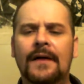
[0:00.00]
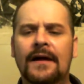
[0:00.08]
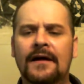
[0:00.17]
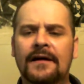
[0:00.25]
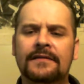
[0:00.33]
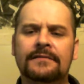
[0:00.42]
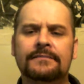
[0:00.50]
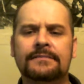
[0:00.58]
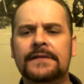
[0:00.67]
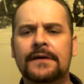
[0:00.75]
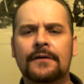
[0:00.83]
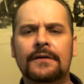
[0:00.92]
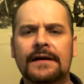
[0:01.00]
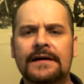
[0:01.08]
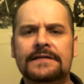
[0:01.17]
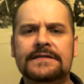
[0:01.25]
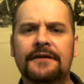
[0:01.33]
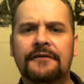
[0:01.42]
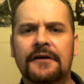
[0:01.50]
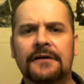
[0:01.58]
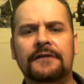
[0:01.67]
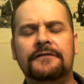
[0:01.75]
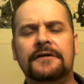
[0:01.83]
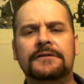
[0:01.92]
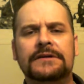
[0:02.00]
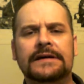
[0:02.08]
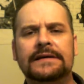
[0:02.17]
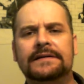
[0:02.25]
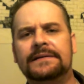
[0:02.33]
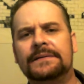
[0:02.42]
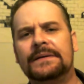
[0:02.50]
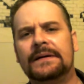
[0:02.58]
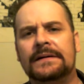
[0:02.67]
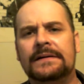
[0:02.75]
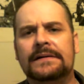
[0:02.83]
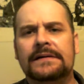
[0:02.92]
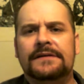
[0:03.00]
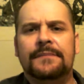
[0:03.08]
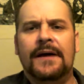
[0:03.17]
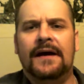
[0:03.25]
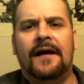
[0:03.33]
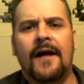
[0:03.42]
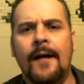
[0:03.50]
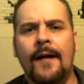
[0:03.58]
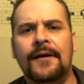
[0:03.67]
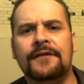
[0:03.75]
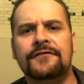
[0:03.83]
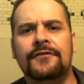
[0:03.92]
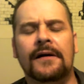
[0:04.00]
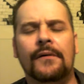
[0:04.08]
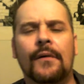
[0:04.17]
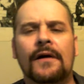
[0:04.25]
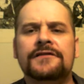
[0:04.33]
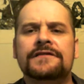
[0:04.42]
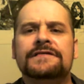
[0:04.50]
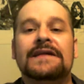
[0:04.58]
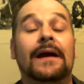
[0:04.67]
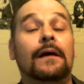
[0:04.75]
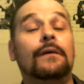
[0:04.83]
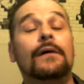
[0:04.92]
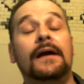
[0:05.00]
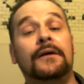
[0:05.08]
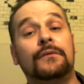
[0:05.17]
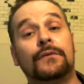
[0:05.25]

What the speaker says: And you know, like I said, if you need to leave me any comments or any questions, any